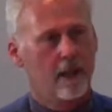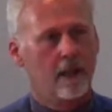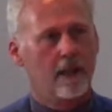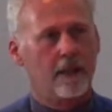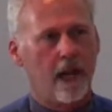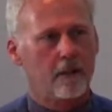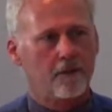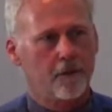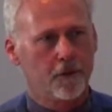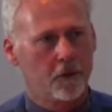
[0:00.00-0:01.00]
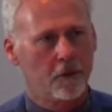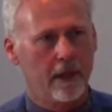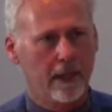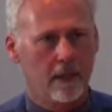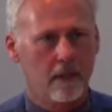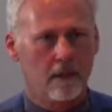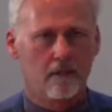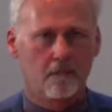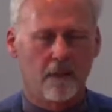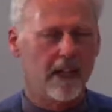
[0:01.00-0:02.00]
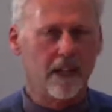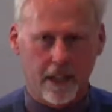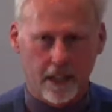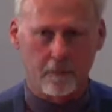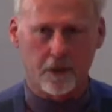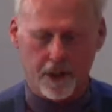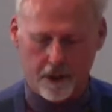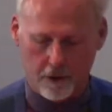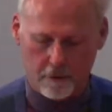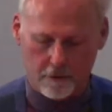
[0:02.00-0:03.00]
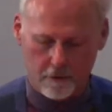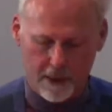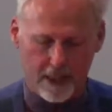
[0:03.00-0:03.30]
Not for doing anything in particular for me,